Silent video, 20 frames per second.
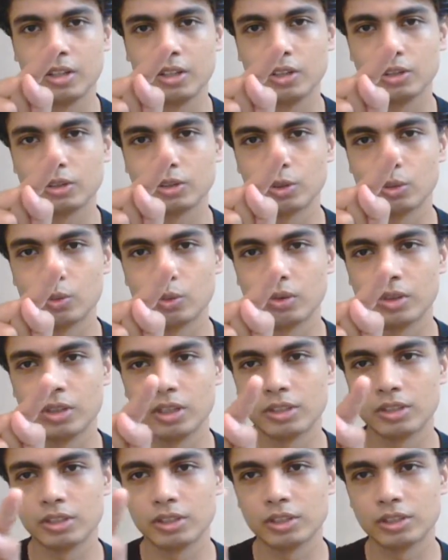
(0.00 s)
So
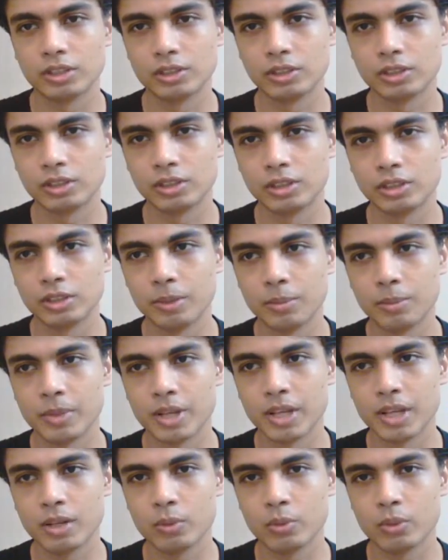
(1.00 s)
this is the
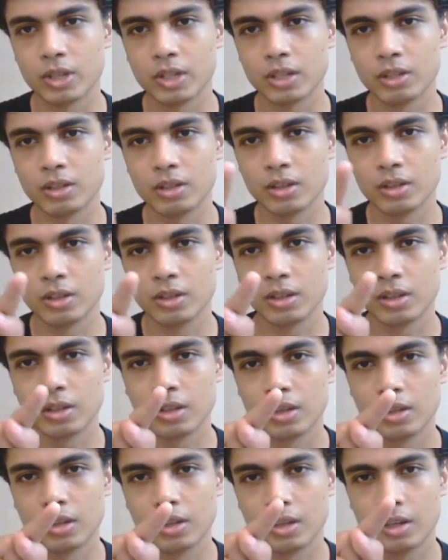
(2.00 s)
main wing,
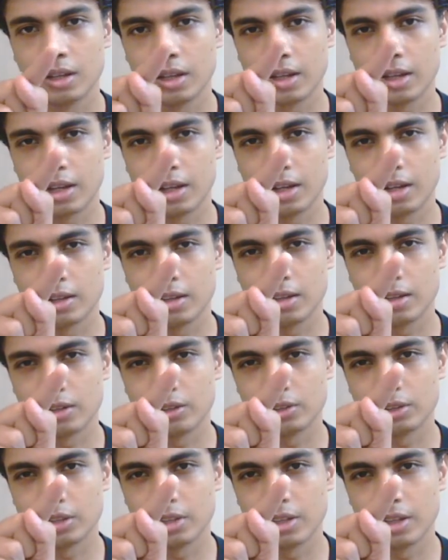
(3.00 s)
and there's
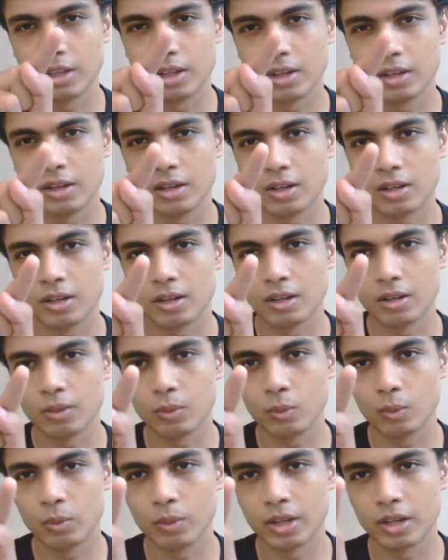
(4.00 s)
a thin
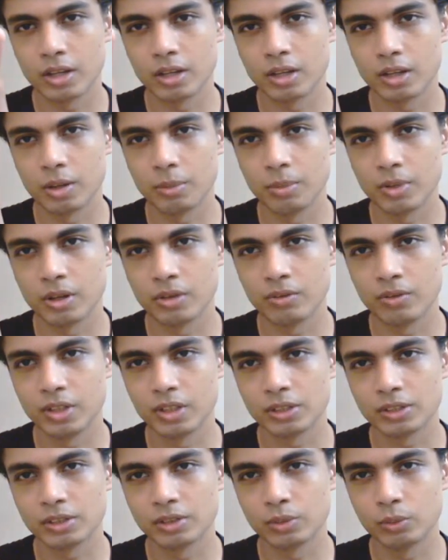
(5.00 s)
wing above
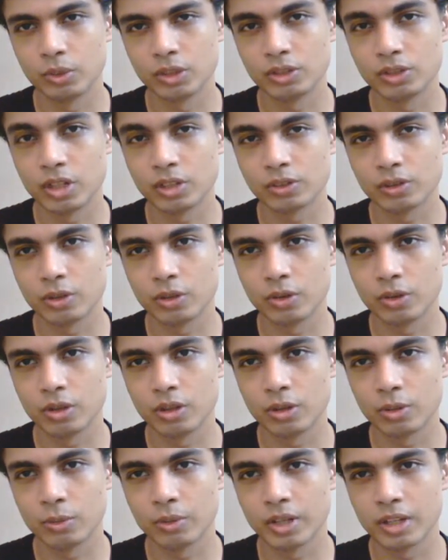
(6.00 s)
this, which doesn't go all
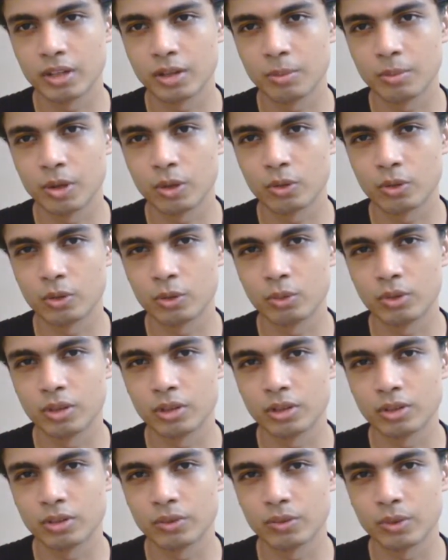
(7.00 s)
the way, about
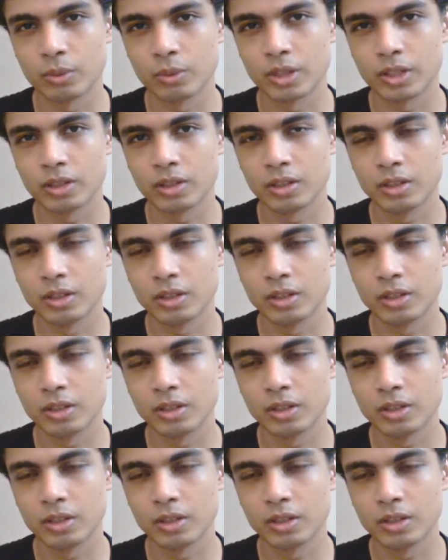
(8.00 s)
2/3 of the way,